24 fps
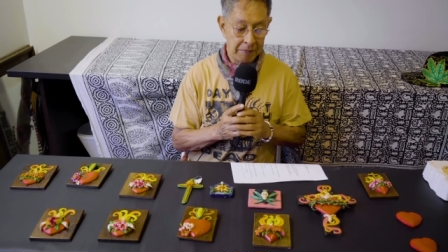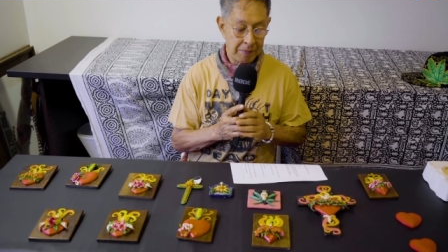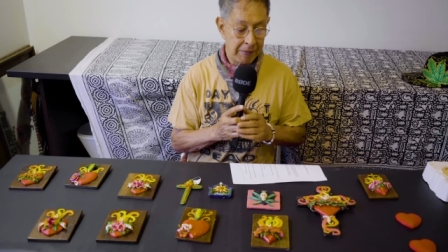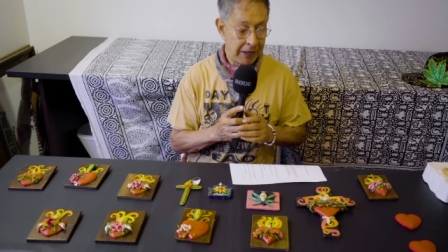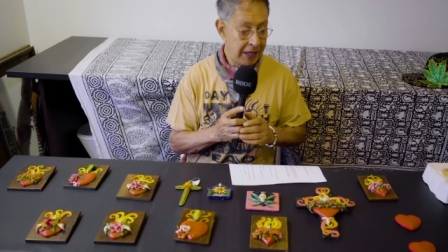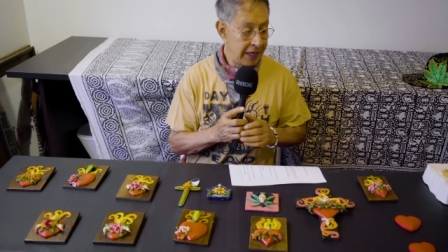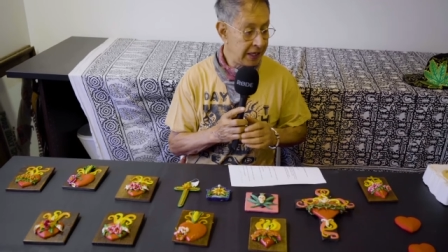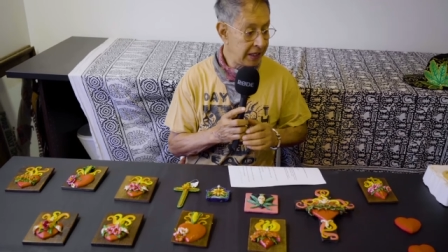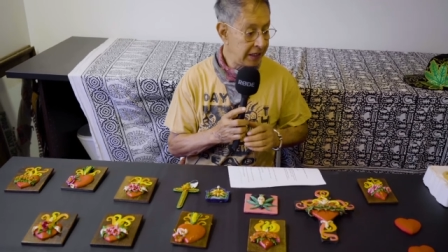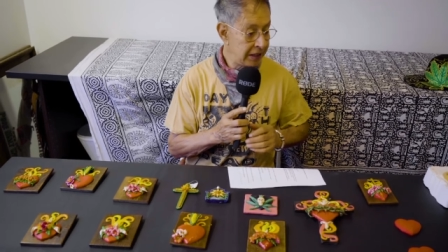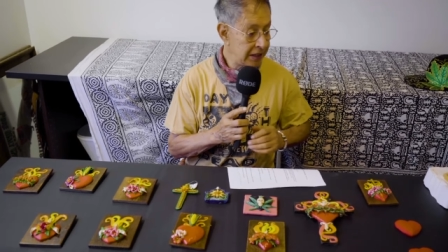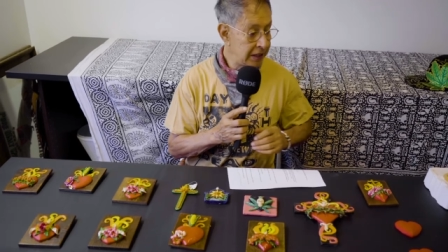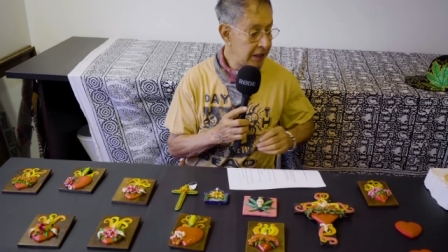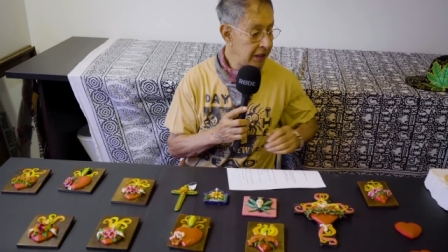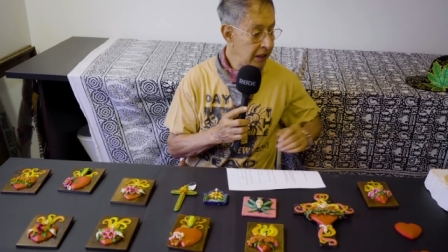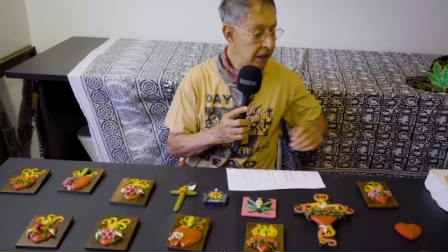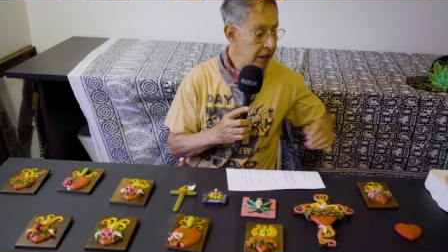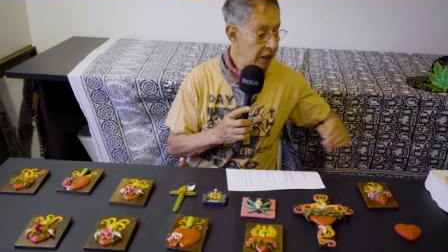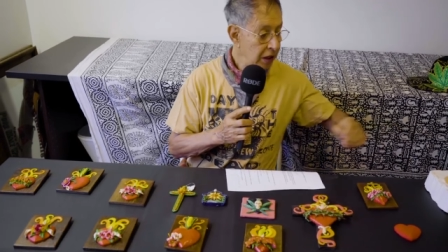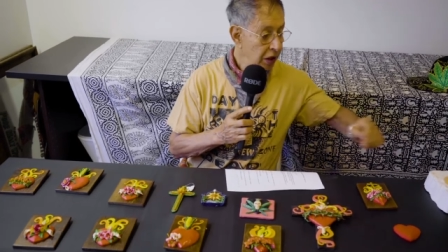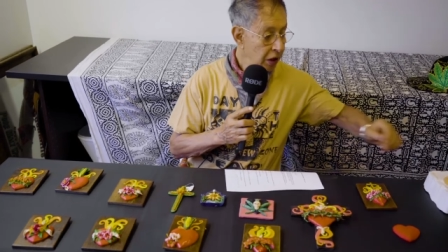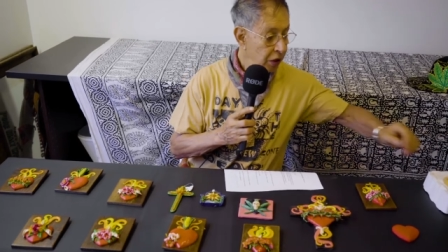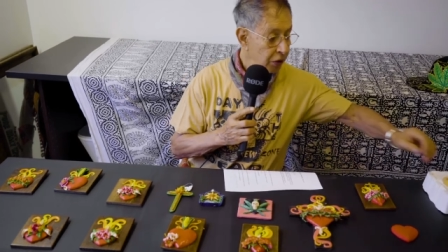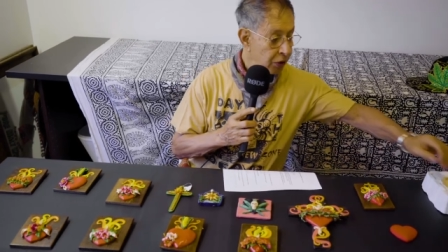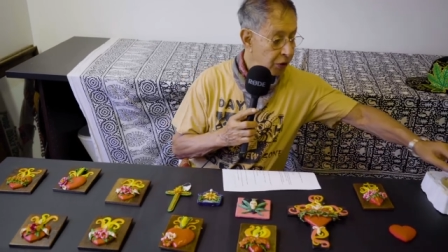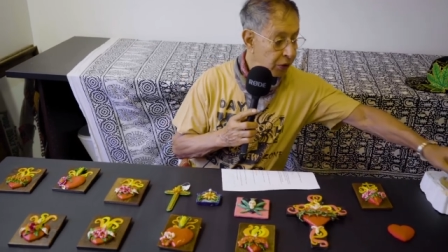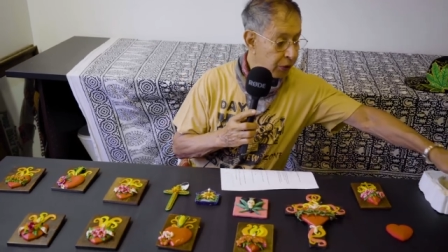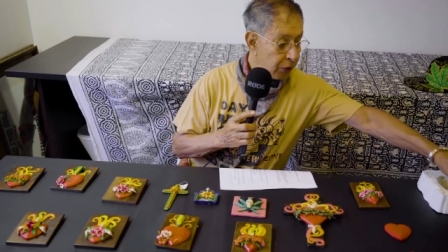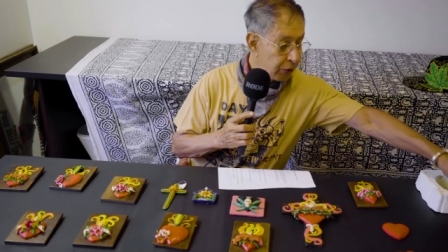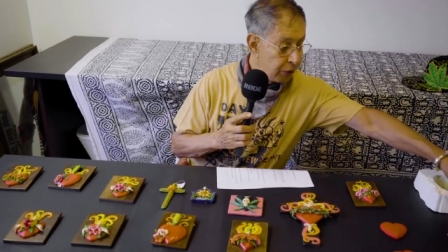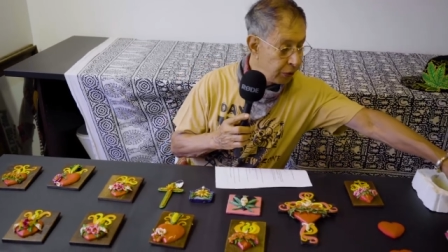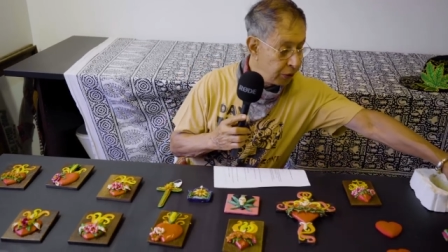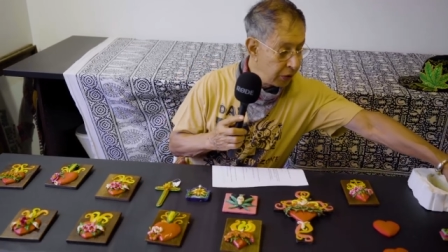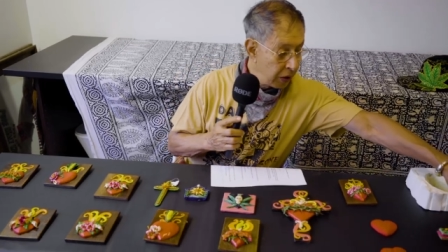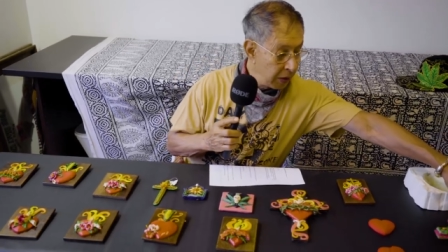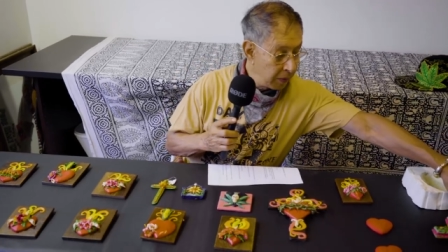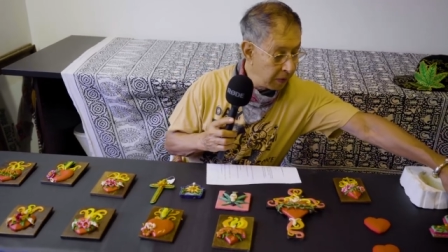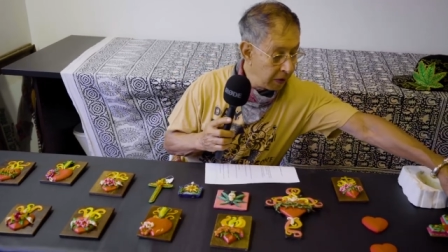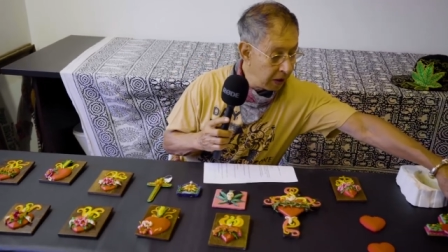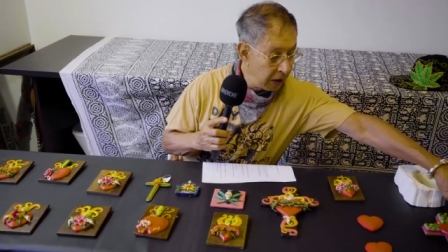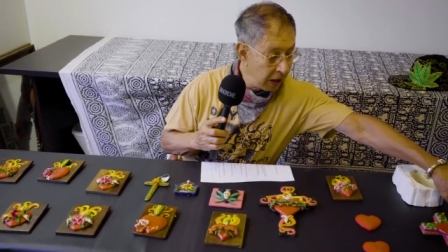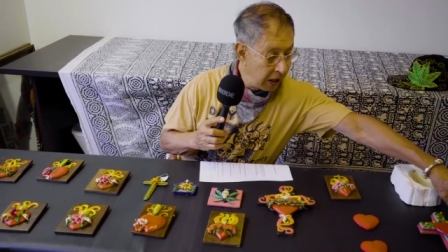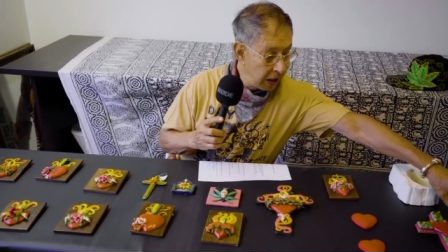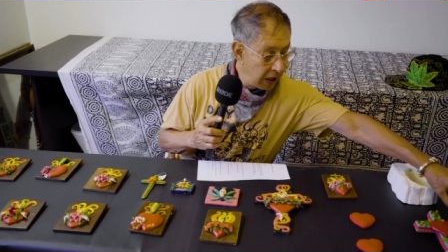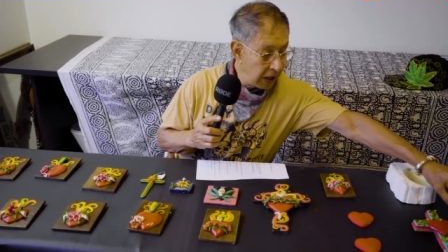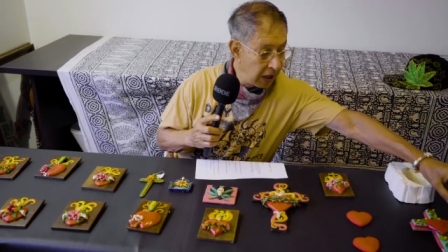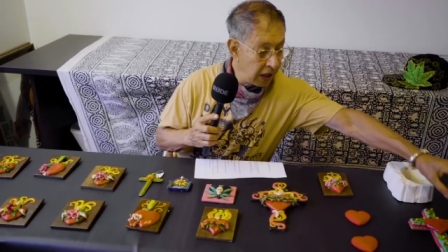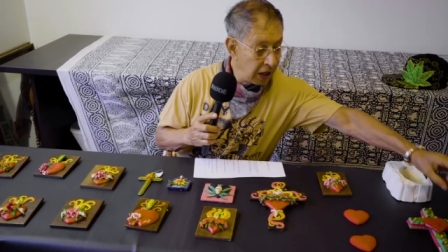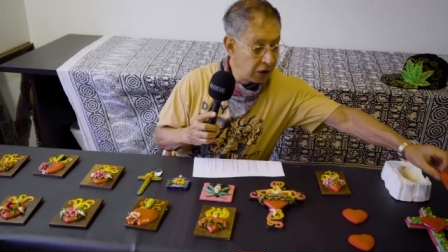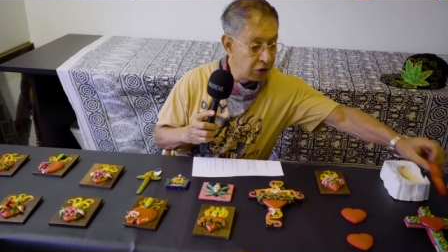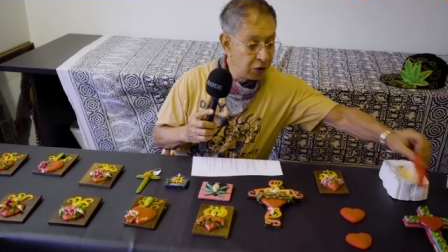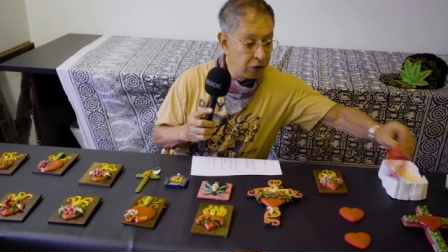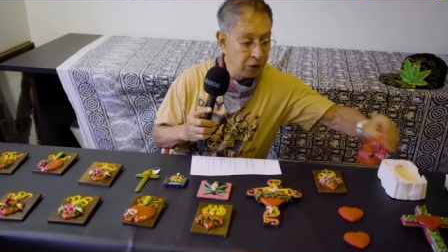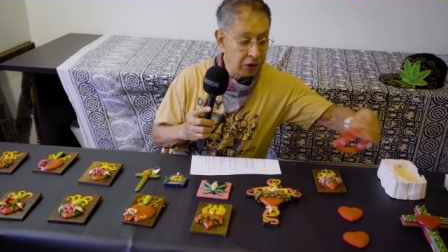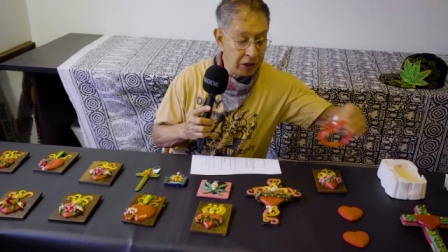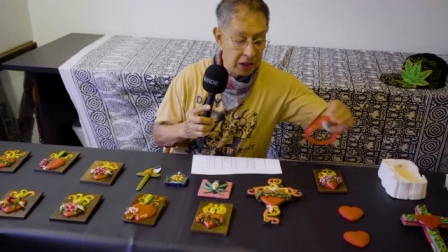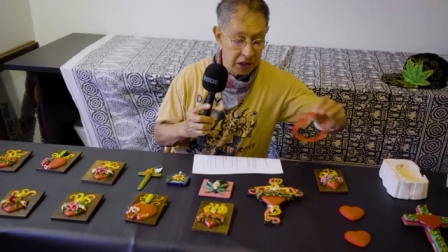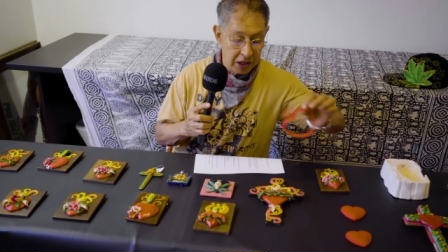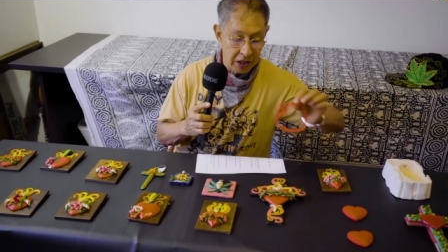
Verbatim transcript: made through a cookie